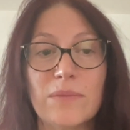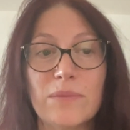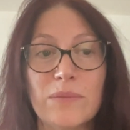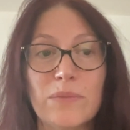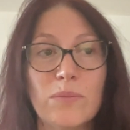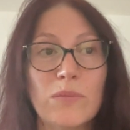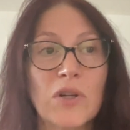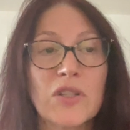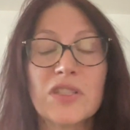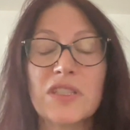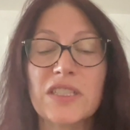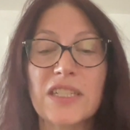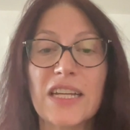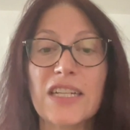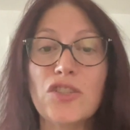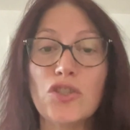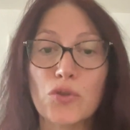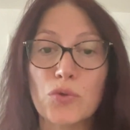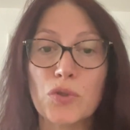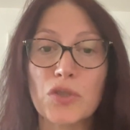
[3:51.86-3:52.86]
modern
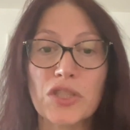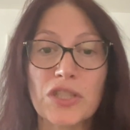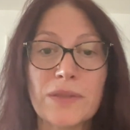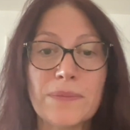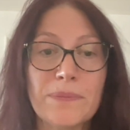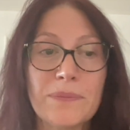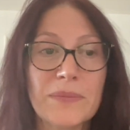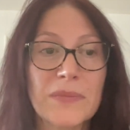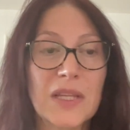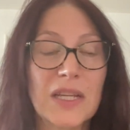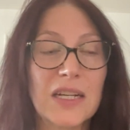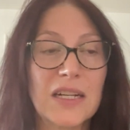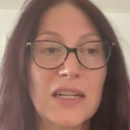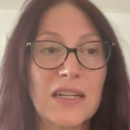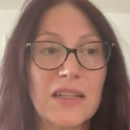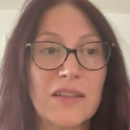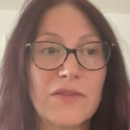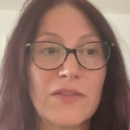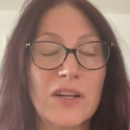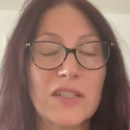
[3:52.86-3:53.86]
day Georgia,
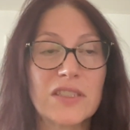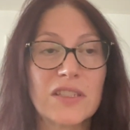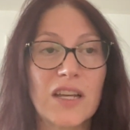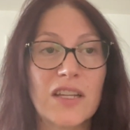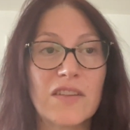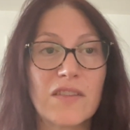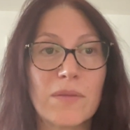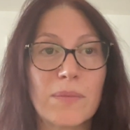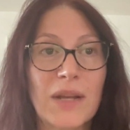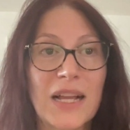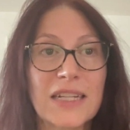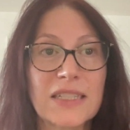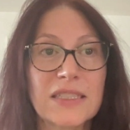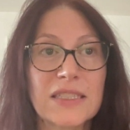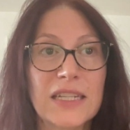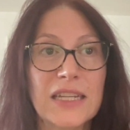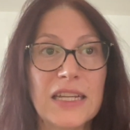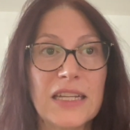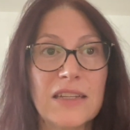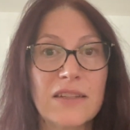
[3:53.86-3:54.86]
the far side of the Black
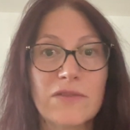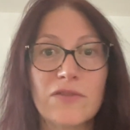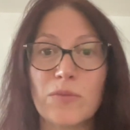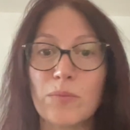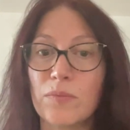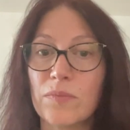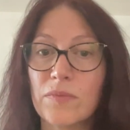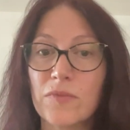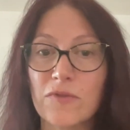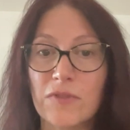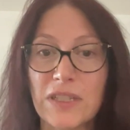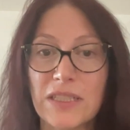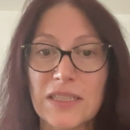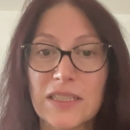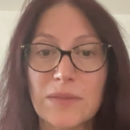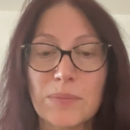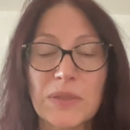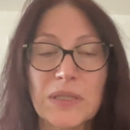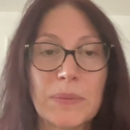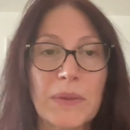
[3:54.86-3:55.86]
Sea, from
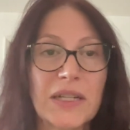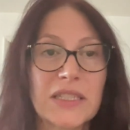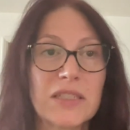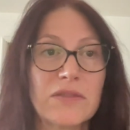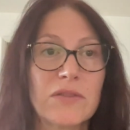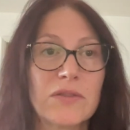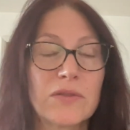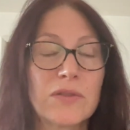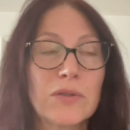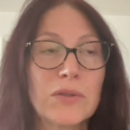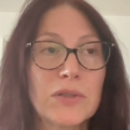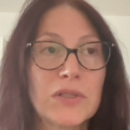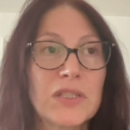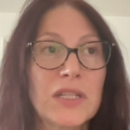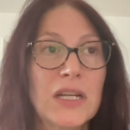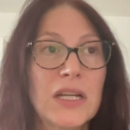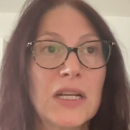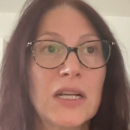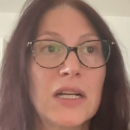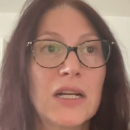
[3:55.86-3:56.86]
Greece's perspective, of course,
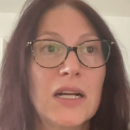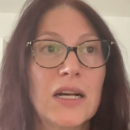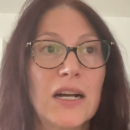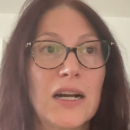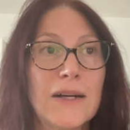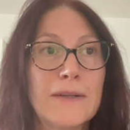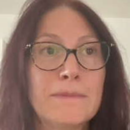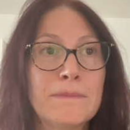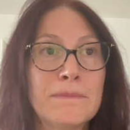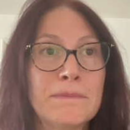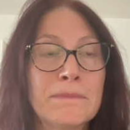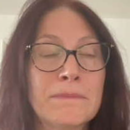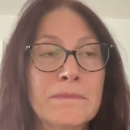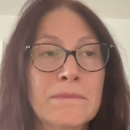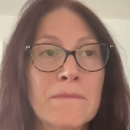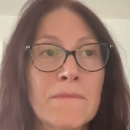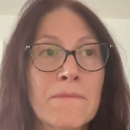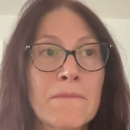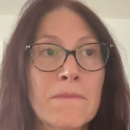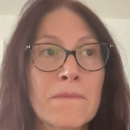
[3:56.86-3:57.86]
and
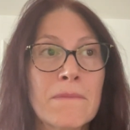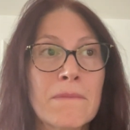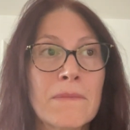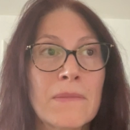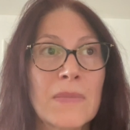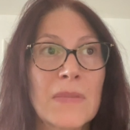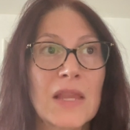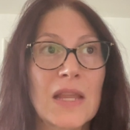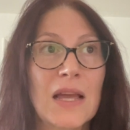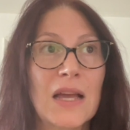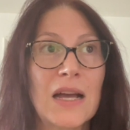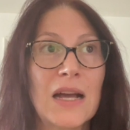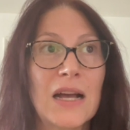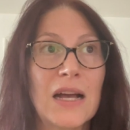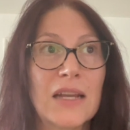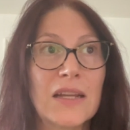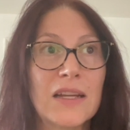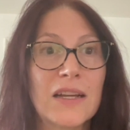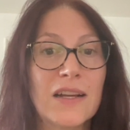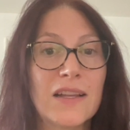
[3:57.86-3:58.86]

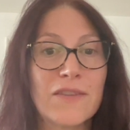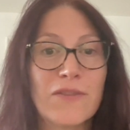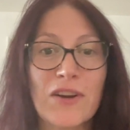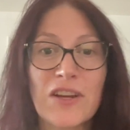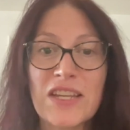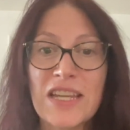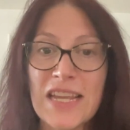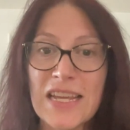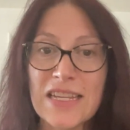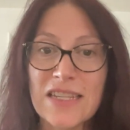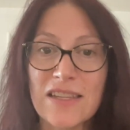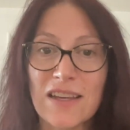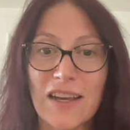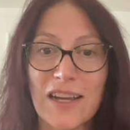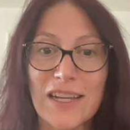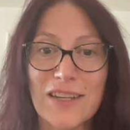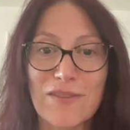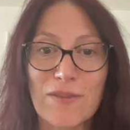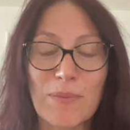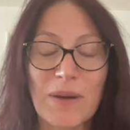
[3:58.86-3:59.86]
the very near
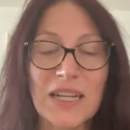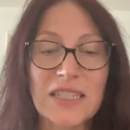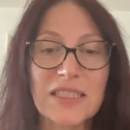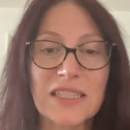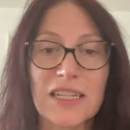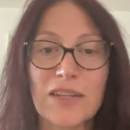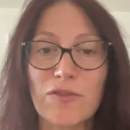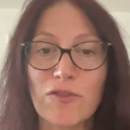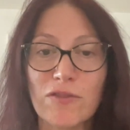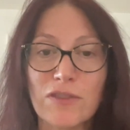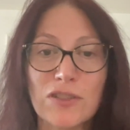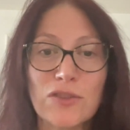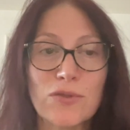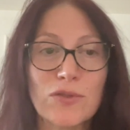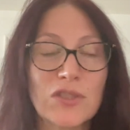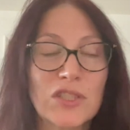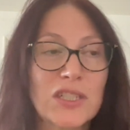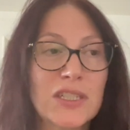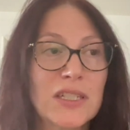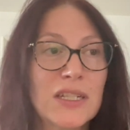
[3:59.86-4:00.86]
side of the Black Sea if you're in
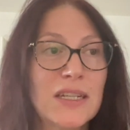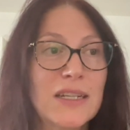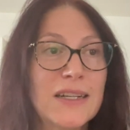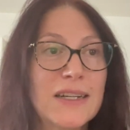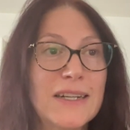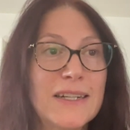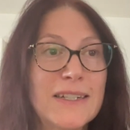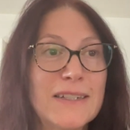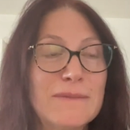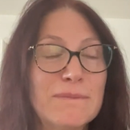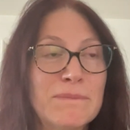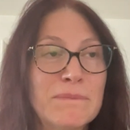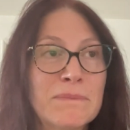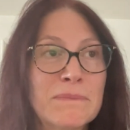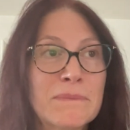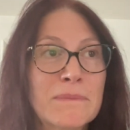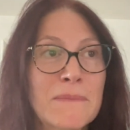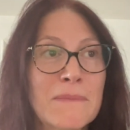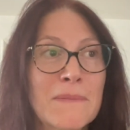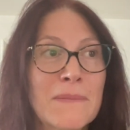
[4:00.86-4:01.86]
Georgia.
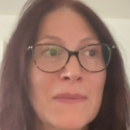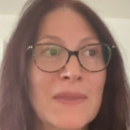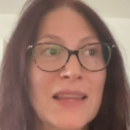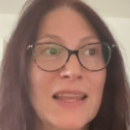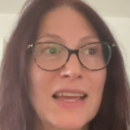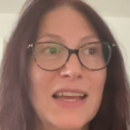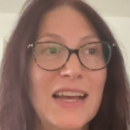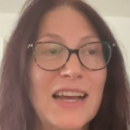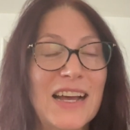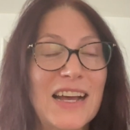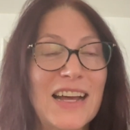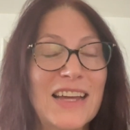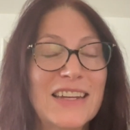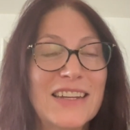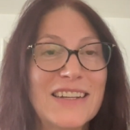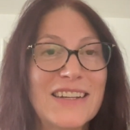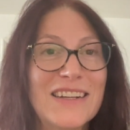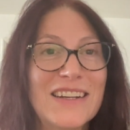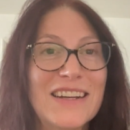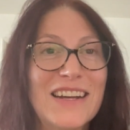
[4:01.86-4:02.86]

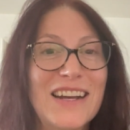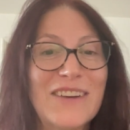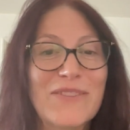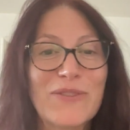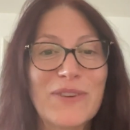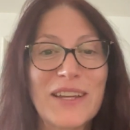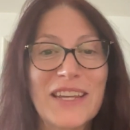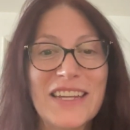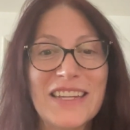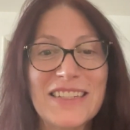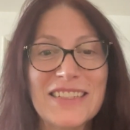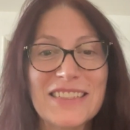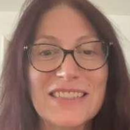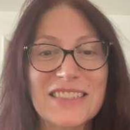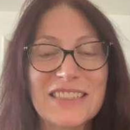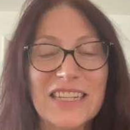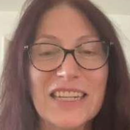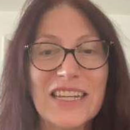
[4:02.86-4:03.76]
And we see